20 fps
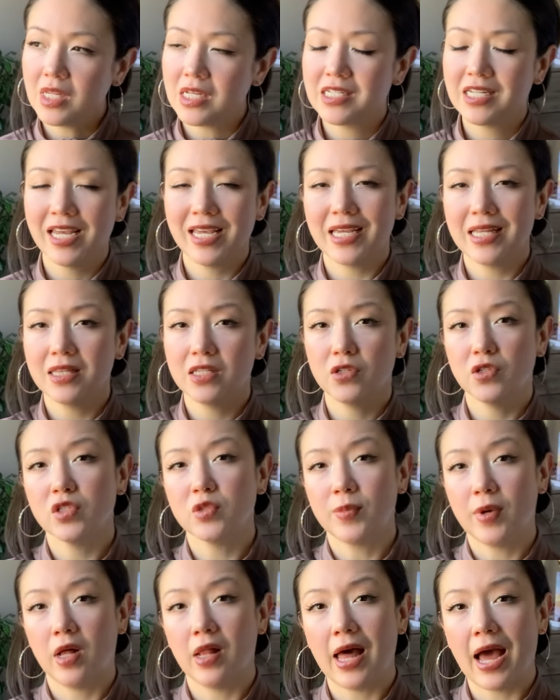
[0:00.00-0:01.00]
taking little
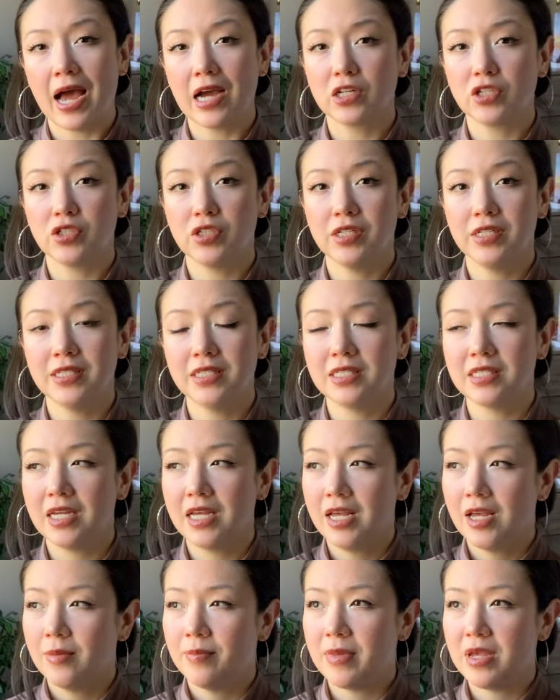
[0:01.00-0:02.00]
small actions,
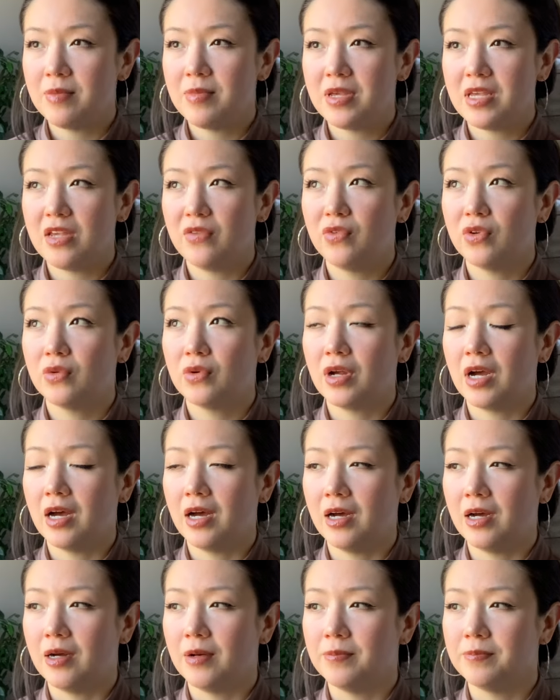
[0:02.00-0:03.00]
maybe
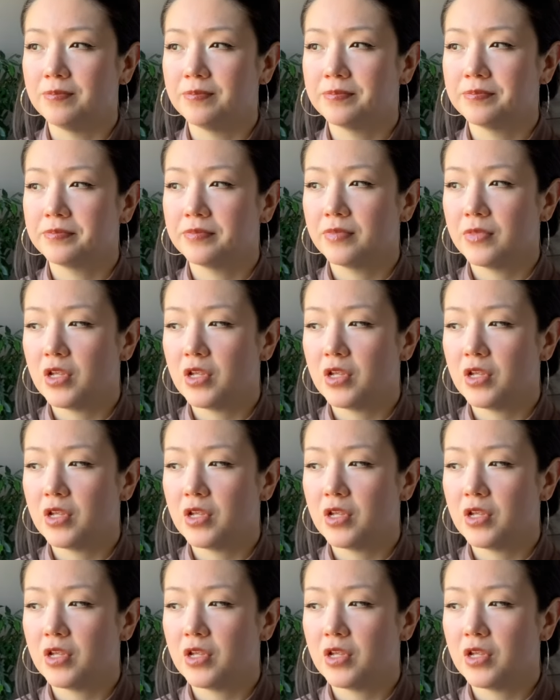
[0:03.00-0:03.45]
even,